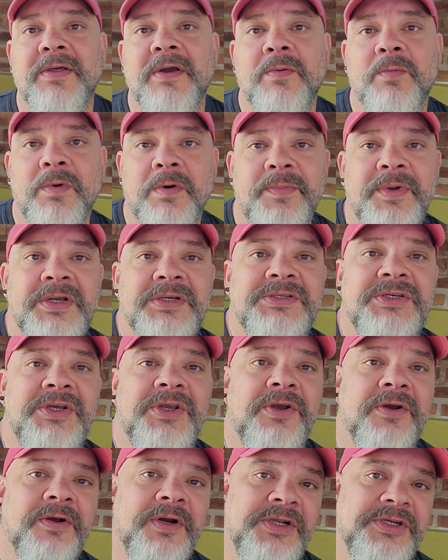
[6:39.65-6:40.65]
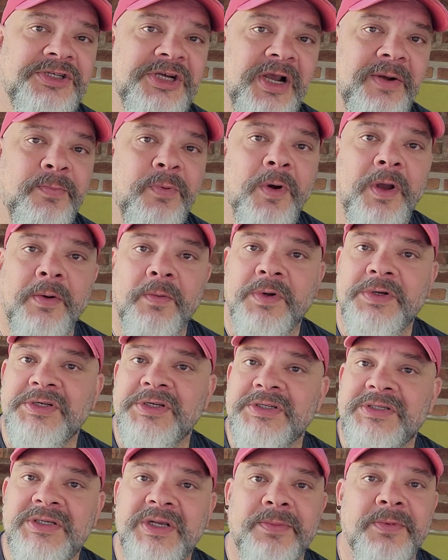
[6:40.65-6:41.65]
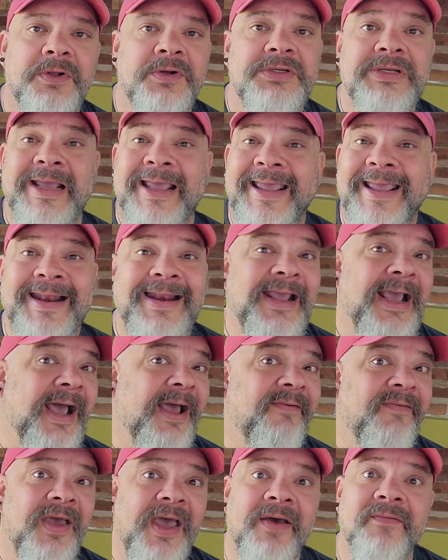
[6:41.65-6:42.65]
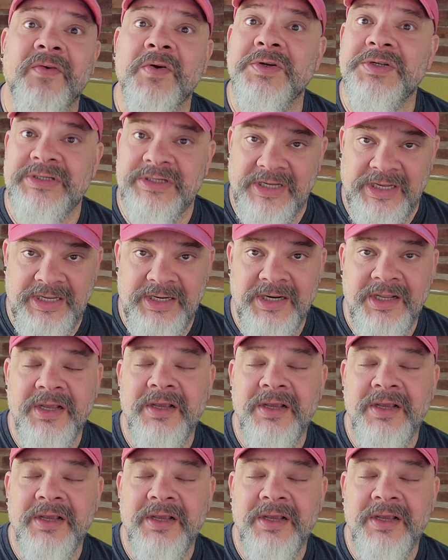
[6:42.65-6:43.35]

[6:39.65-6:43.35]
there will be a security checkpoint, which is similar to any I've ever seen.